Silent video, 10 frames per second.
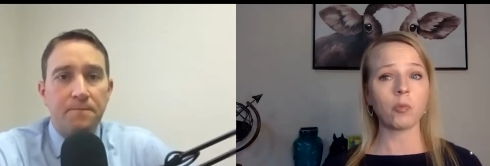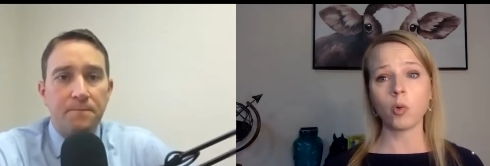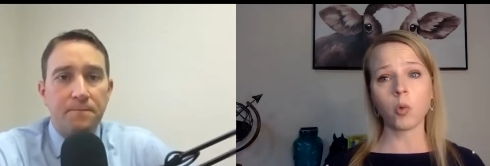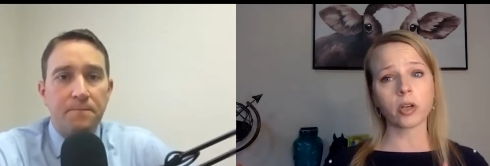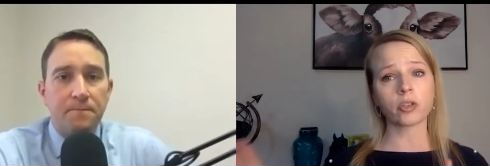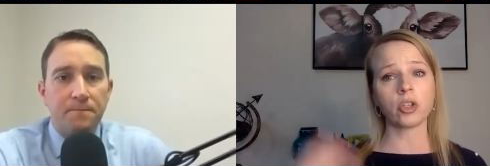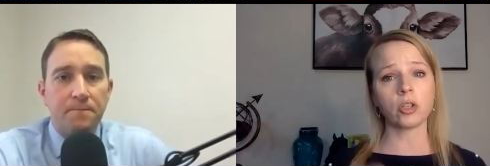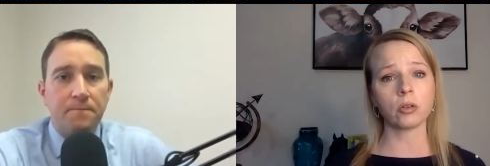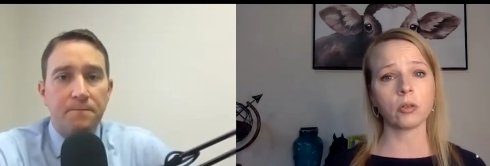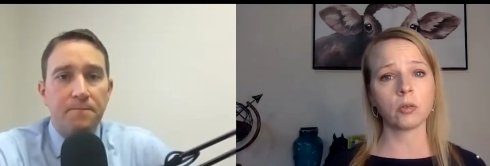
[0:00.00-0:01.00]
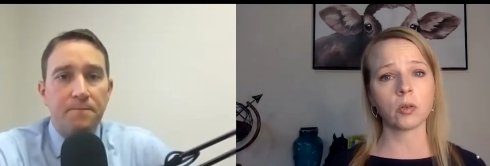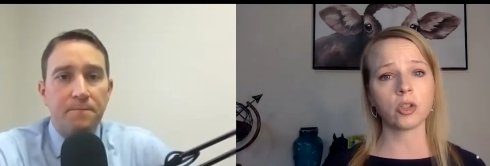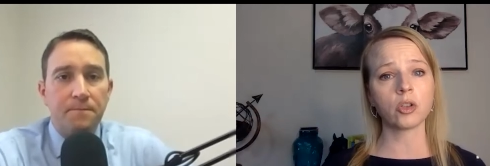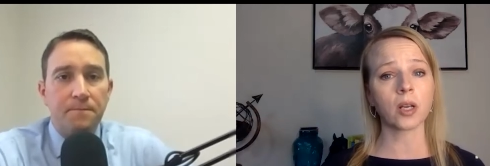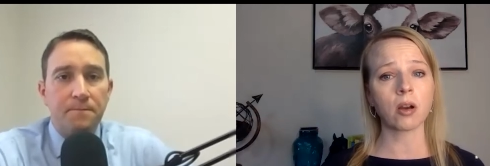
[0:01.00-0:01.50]
Speaker 1: we'll work to
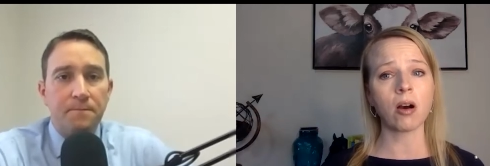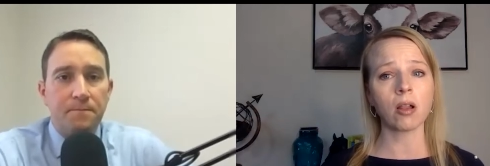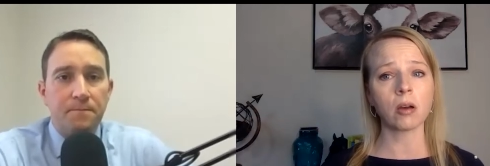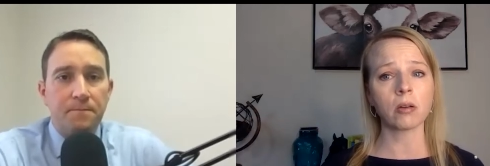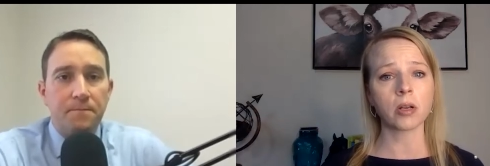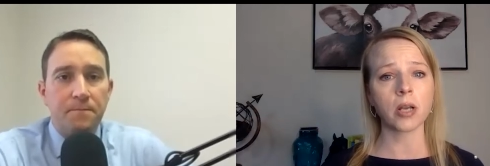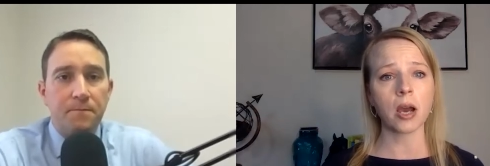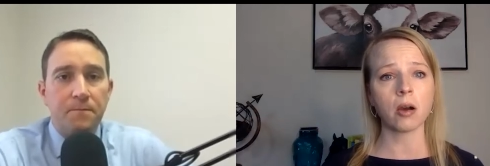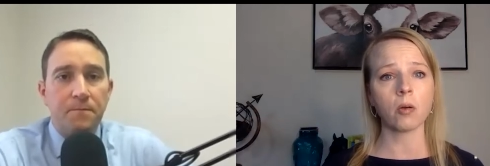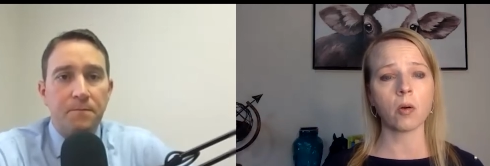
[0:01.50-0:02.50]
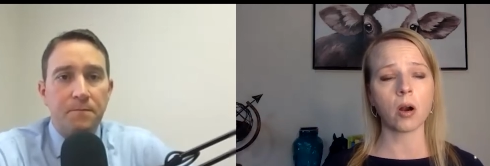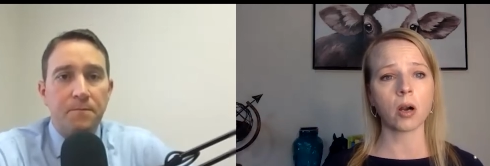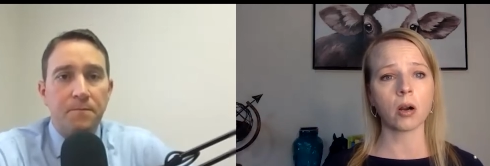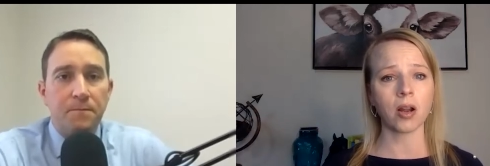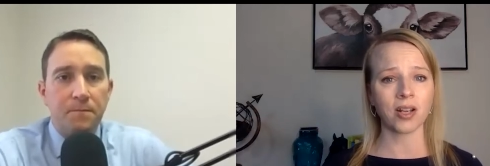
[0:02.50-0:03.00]
doing a call out on how
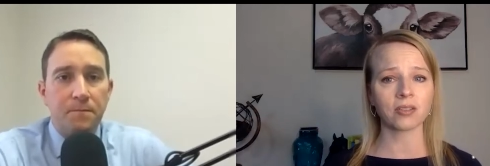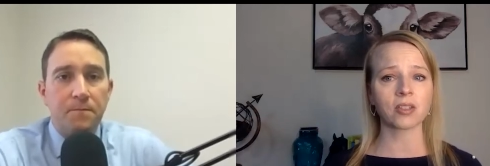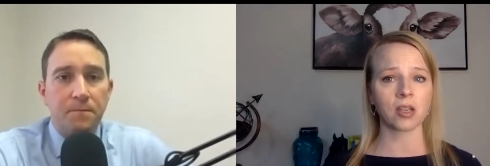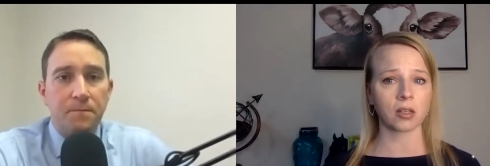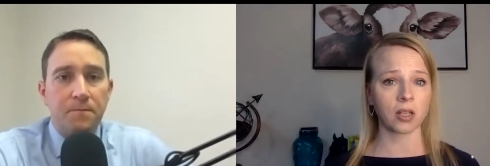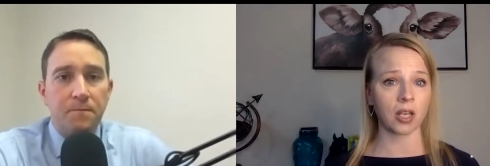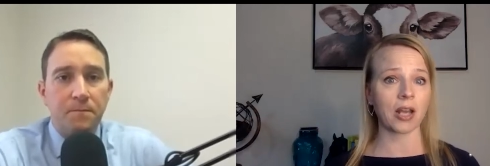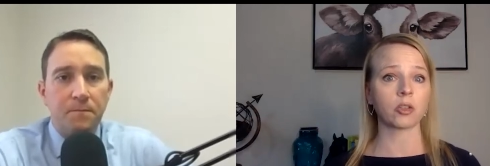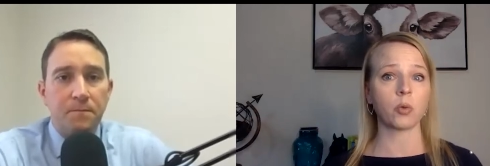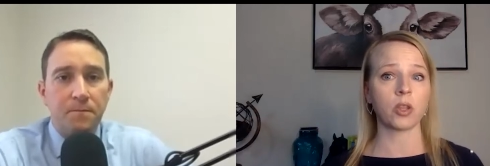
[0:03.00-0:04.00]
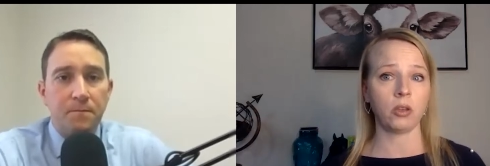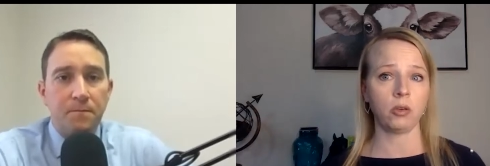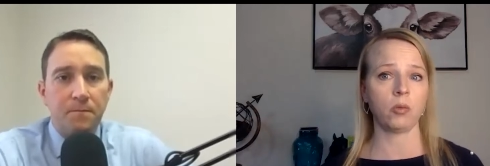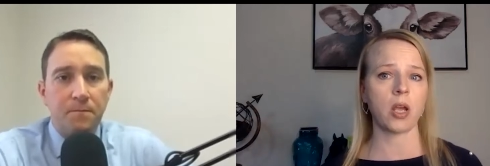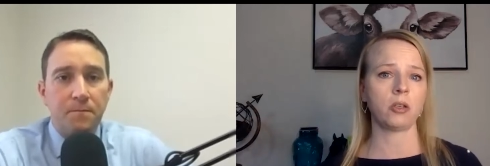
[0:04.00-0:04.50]
our audience can connect with
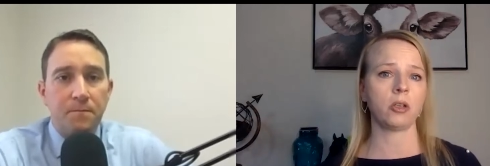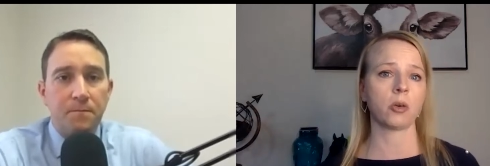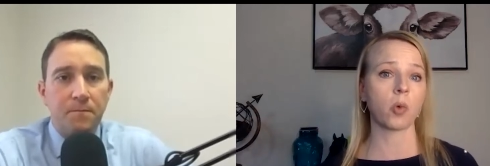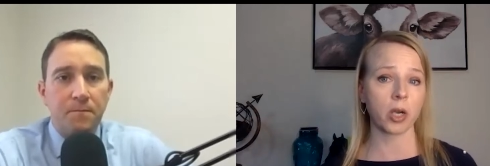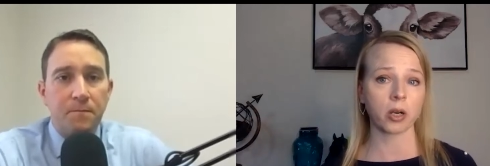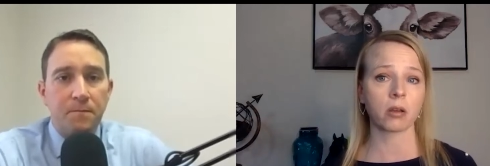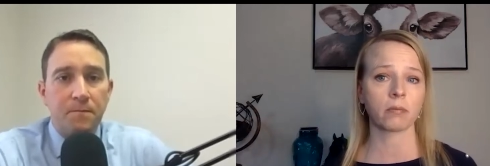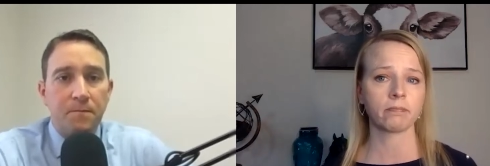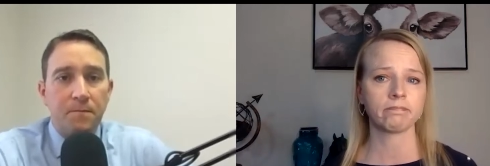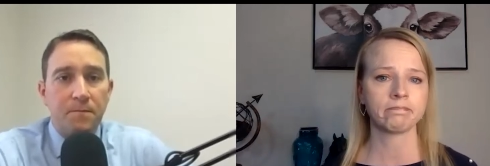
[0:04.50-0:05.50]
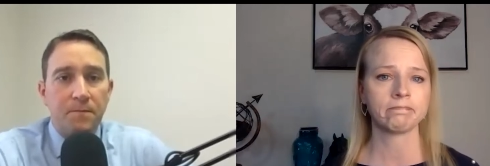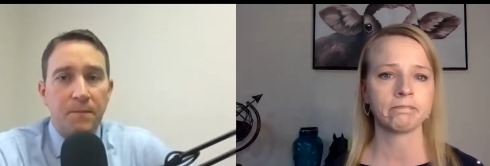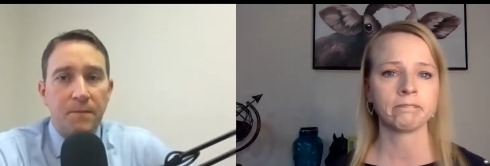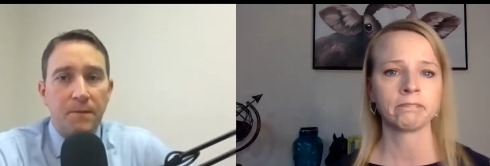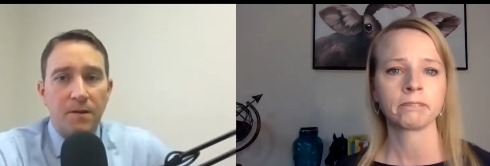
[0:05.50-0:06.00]
you and your work.
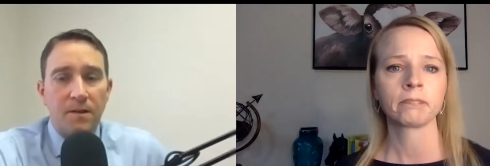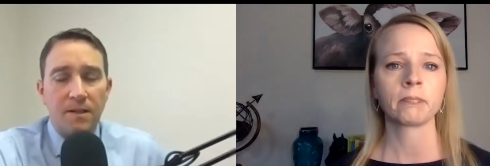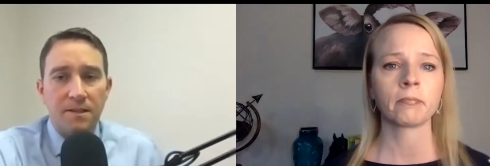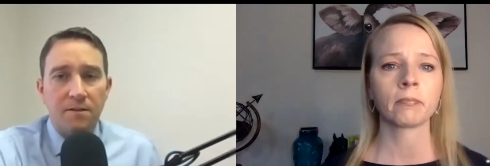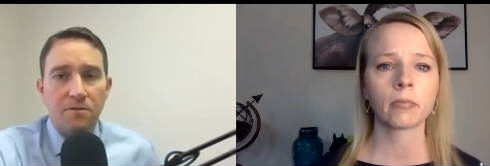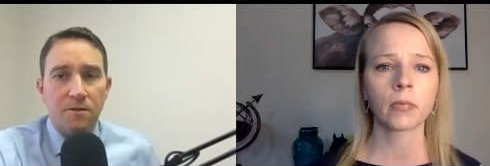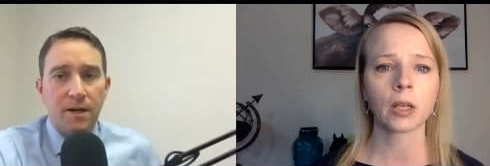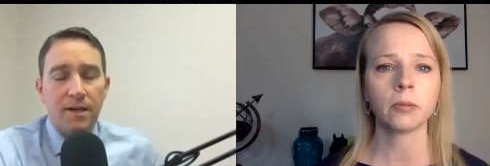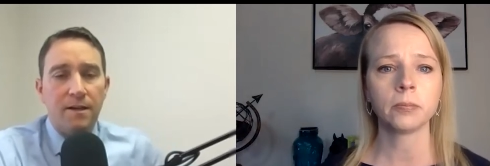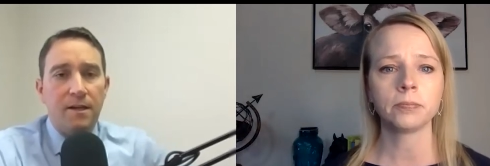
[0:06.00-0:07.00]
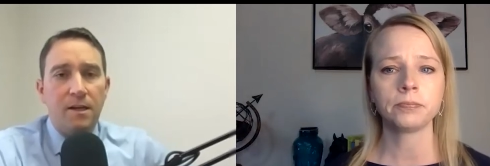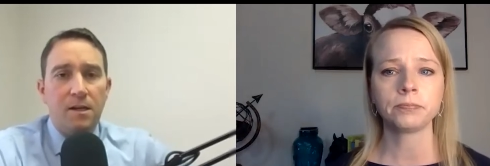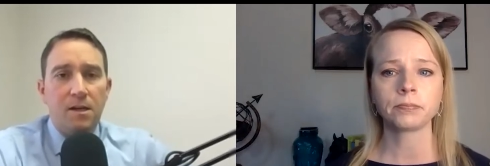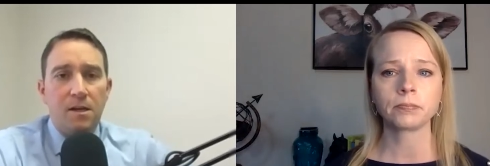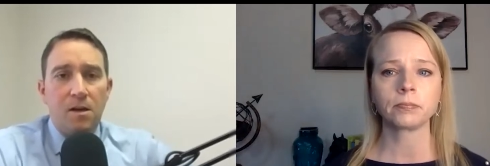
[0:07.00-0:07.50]
Speaker 2: That sounds great.
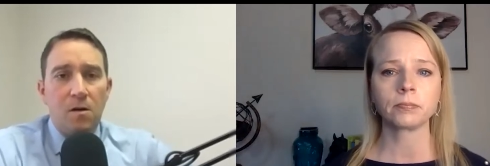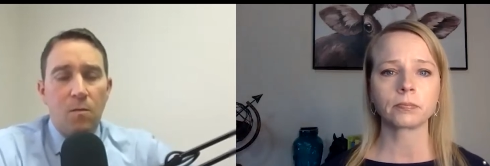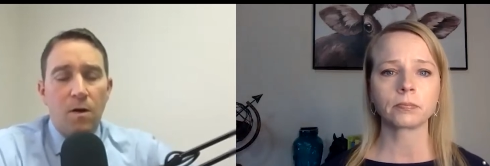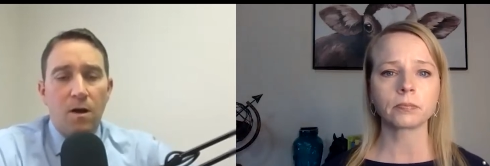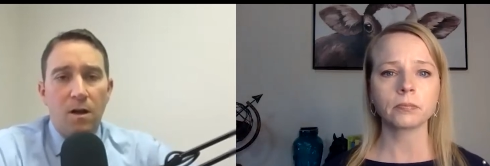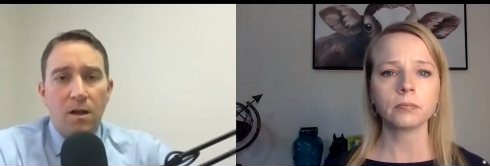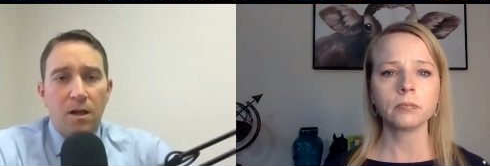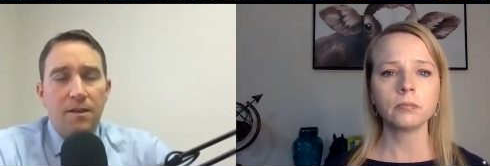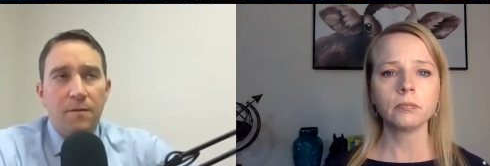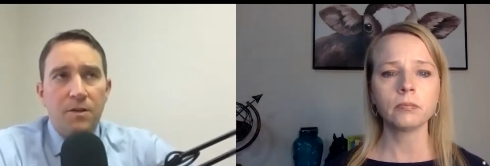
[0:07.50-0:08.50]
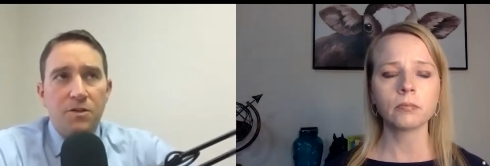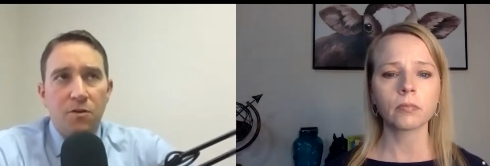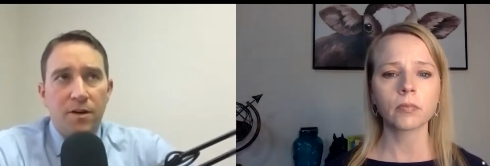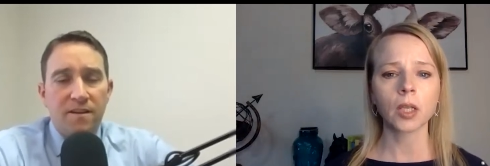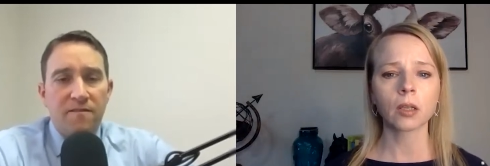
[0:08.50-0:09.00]
Well, the
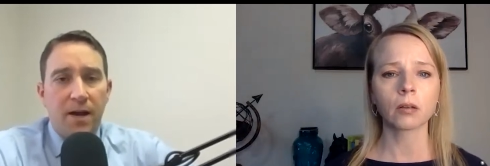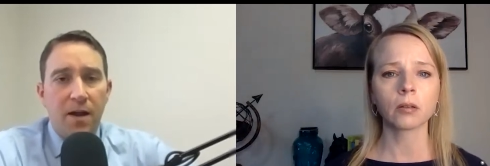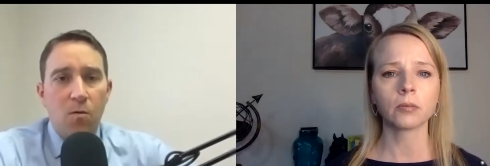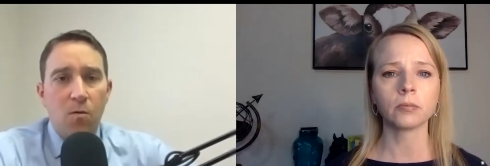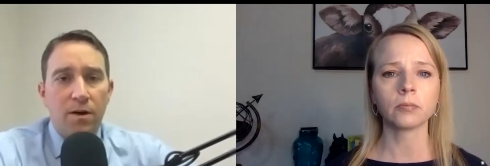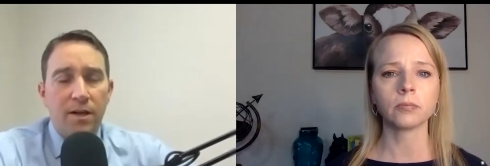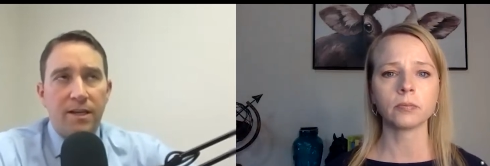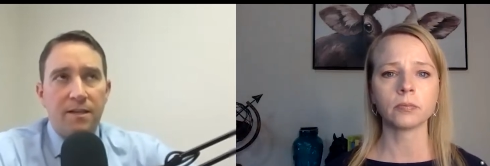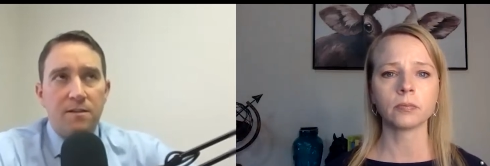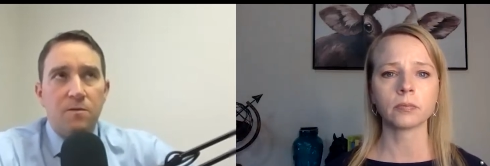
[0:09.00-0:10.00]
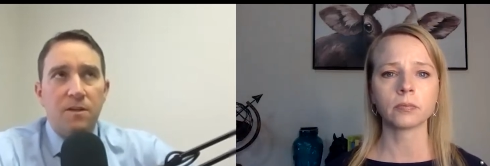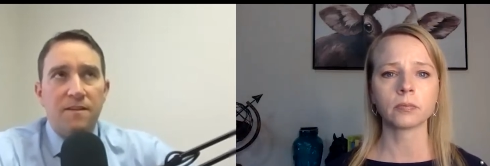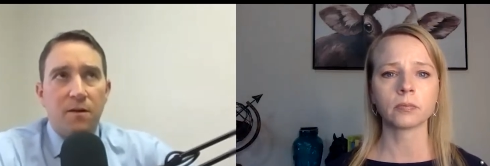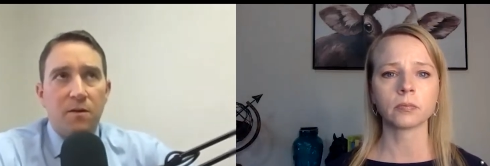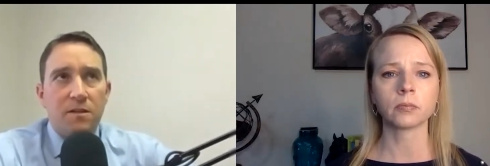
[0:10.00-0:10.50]
majority of my work is really
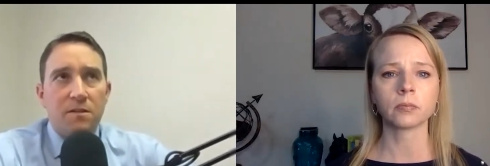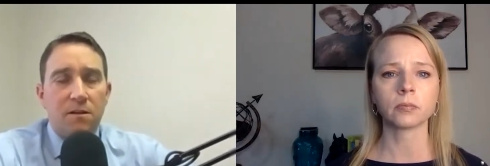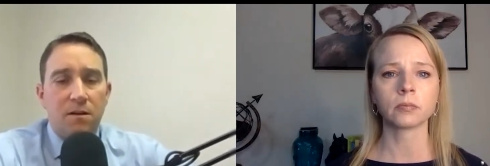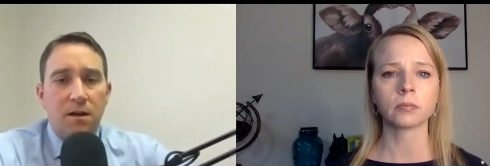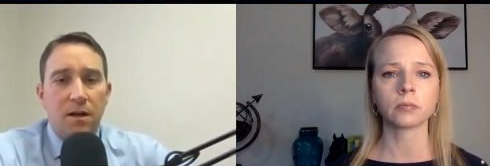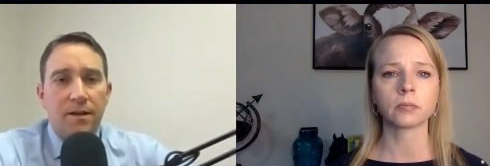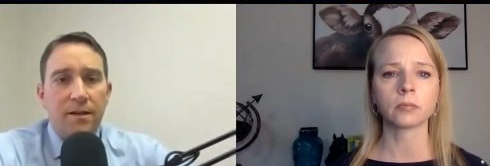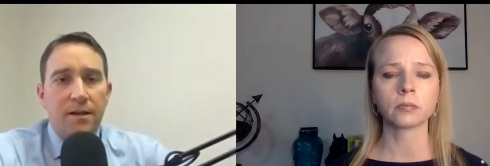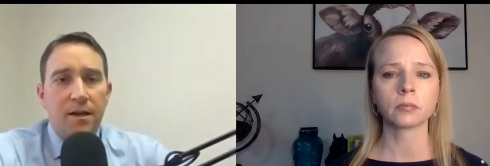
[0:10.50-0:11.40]
focused on